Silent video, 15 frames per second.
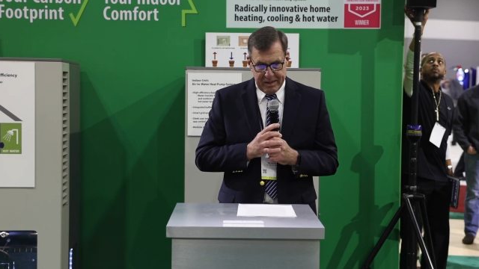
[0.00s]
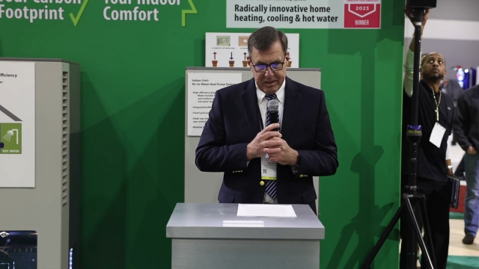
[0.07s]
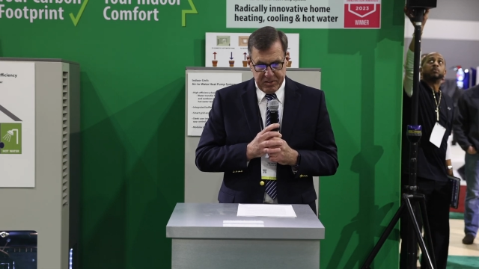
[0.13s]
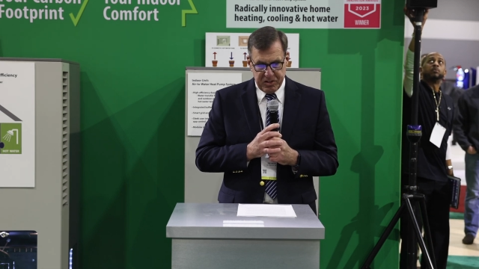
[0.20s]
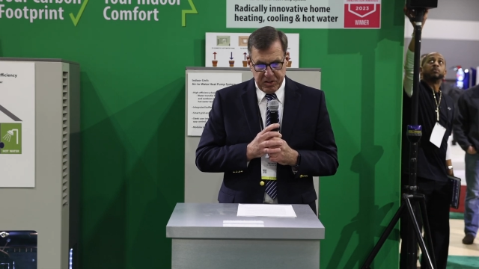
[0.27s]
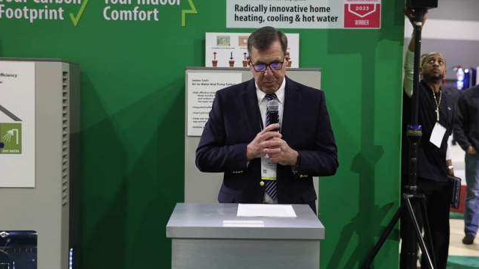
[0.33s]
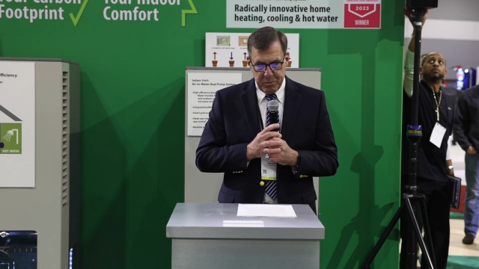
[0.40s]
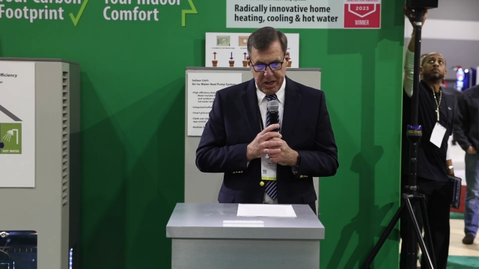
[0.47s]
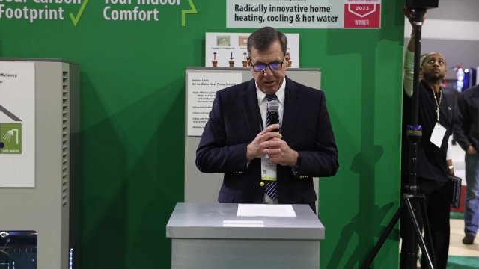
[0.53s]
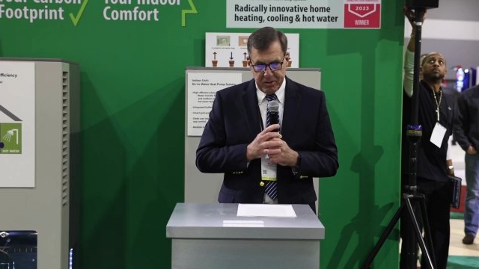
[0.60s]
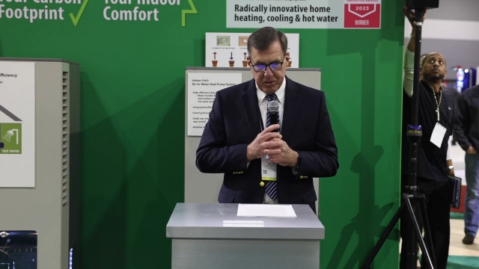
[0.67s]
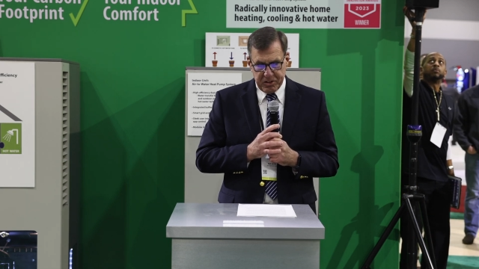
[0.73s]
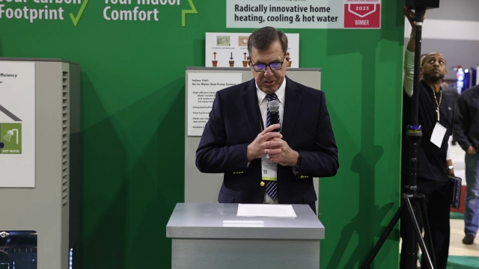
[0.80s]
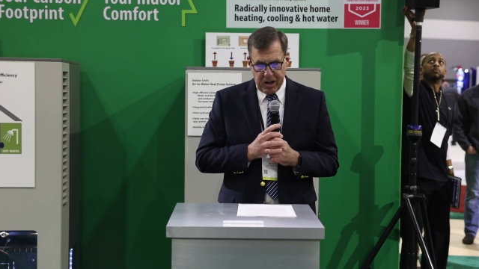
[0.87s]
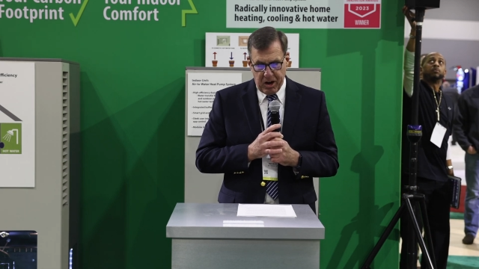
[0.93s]
Some
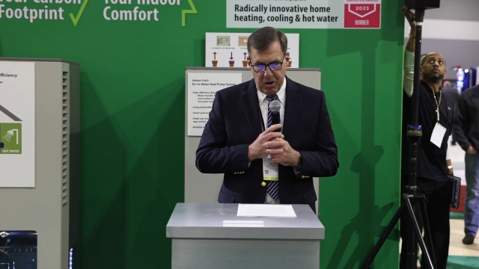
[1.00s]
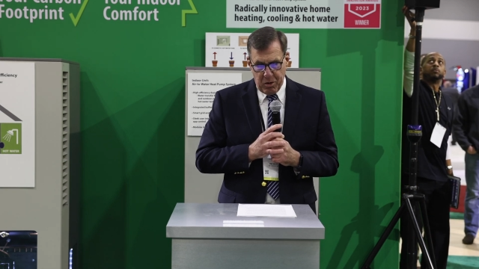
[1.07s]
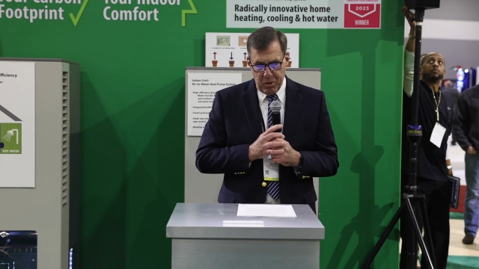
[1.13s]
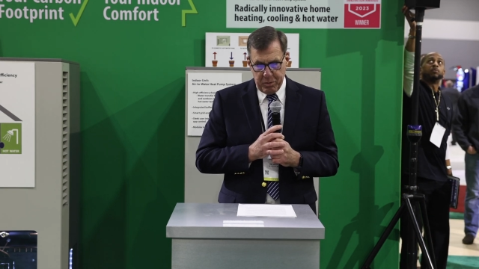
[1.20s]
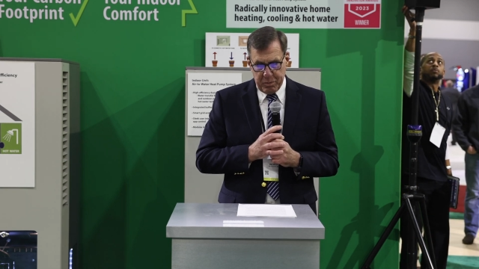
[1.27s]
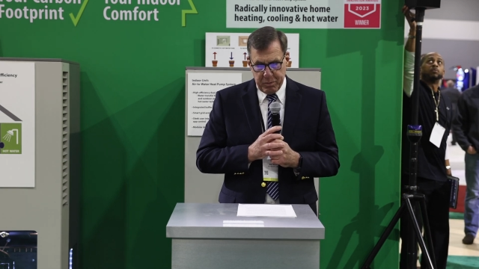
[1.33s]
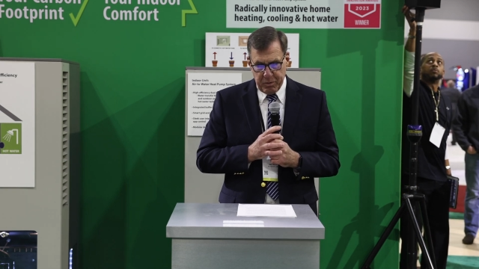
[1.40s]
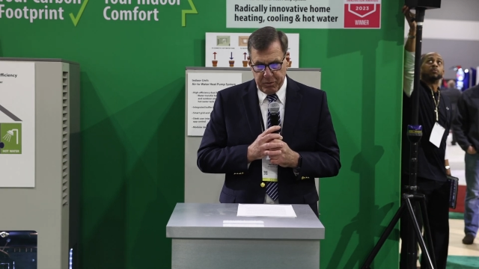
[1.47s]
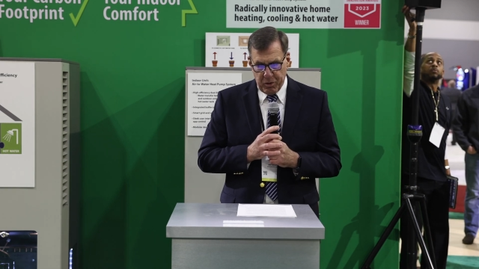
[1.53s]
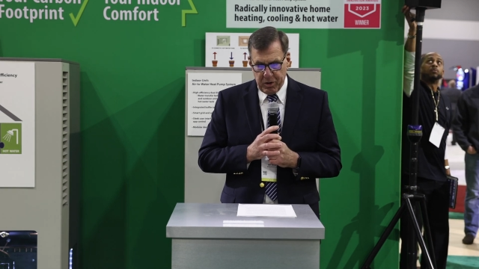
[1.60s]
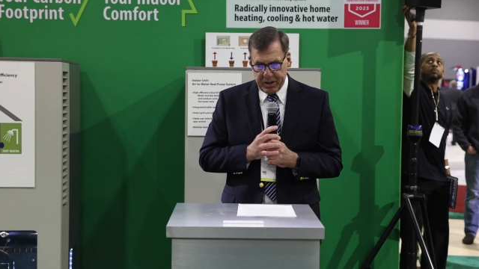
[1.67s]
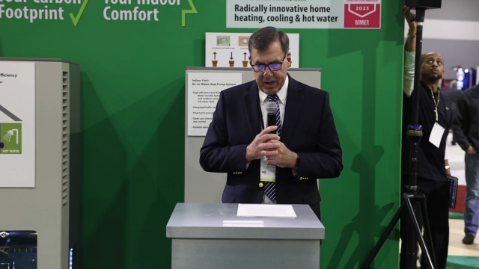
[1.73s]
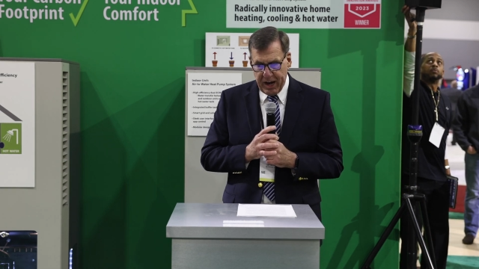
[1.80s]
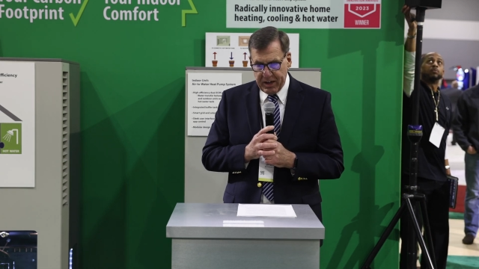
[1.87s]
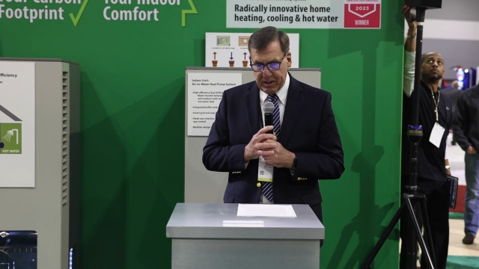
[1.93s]
years ago, before
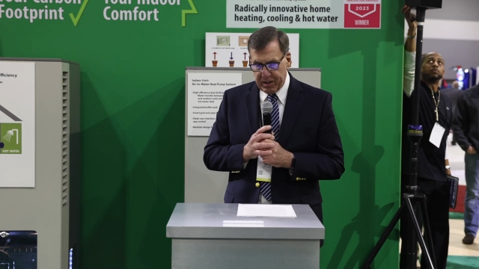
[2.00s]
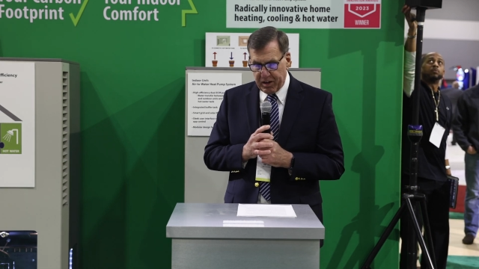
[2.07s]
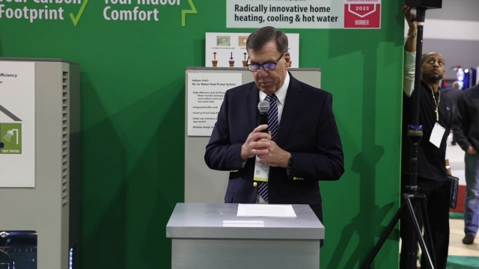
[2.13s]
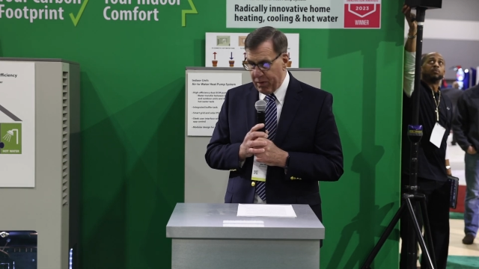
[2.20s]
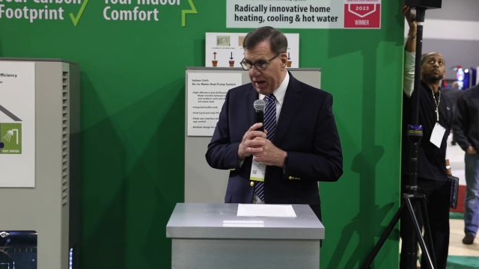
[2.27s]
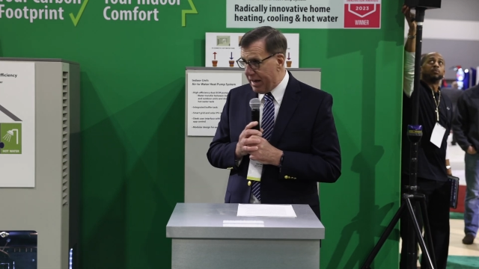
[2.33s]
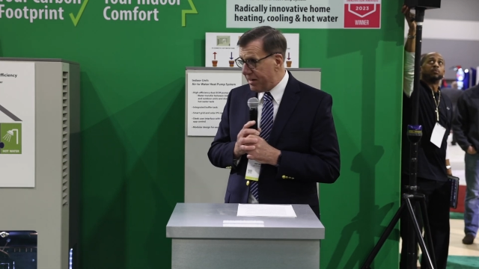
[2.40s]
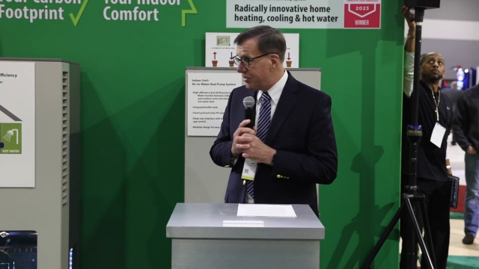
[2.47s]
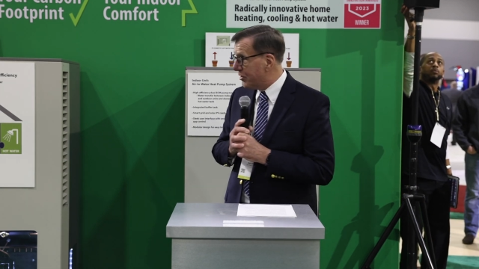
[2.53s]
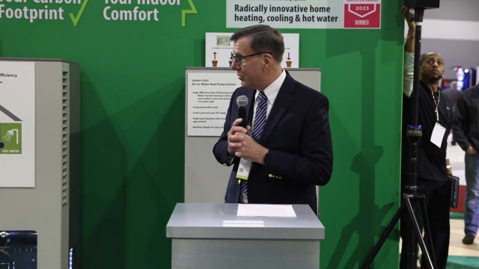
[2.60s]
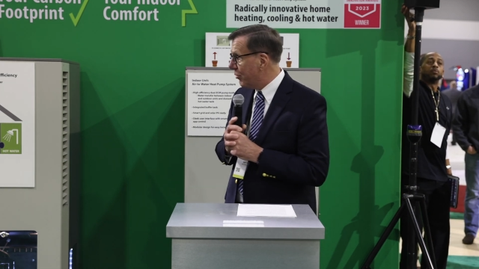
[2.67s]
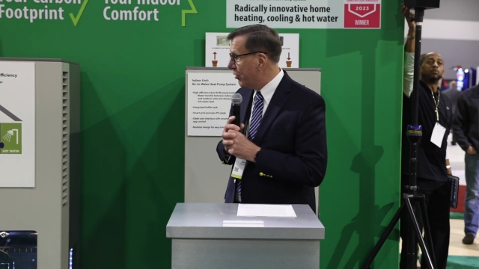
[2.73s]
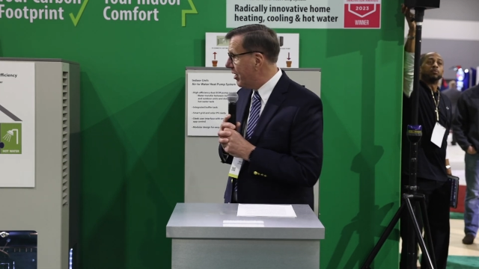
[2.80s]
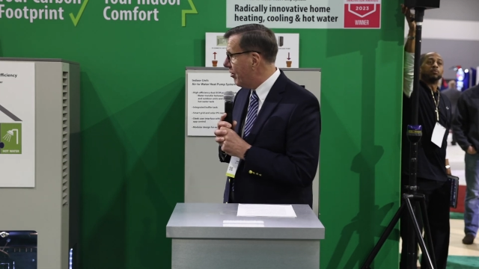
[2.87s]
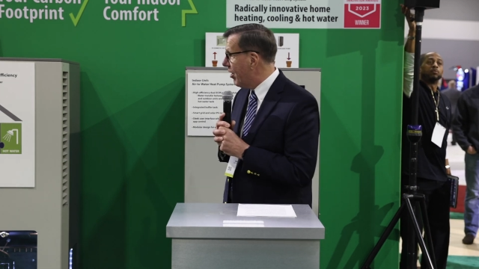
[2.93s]
Caitlin and Madison
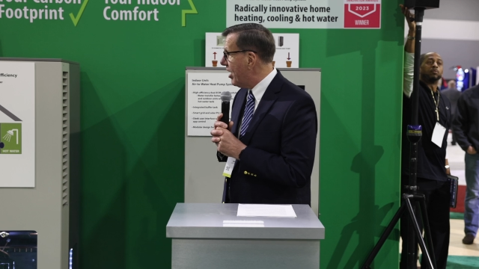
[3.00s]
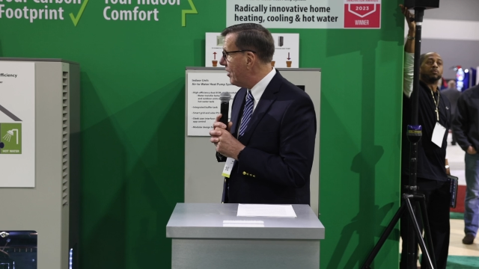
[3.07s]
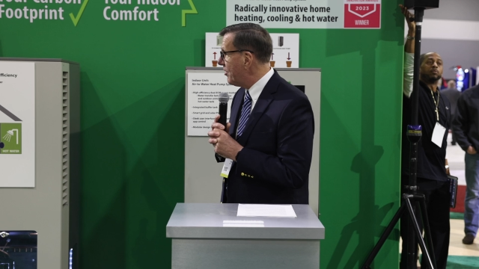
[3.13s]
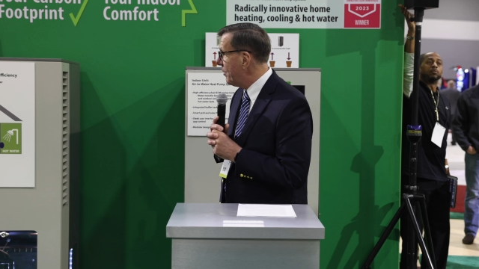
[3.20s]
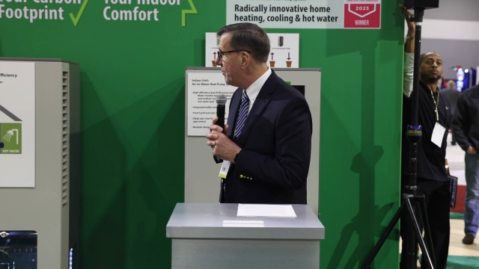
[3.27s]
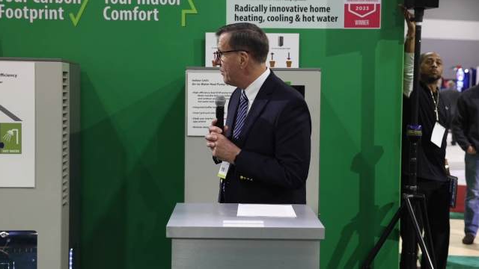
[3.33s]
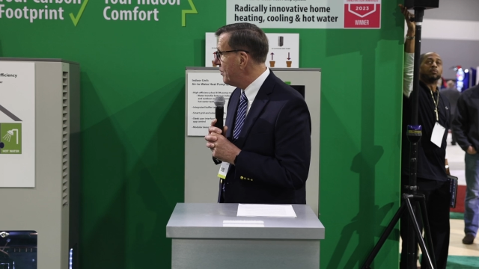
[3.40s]
re-arrived,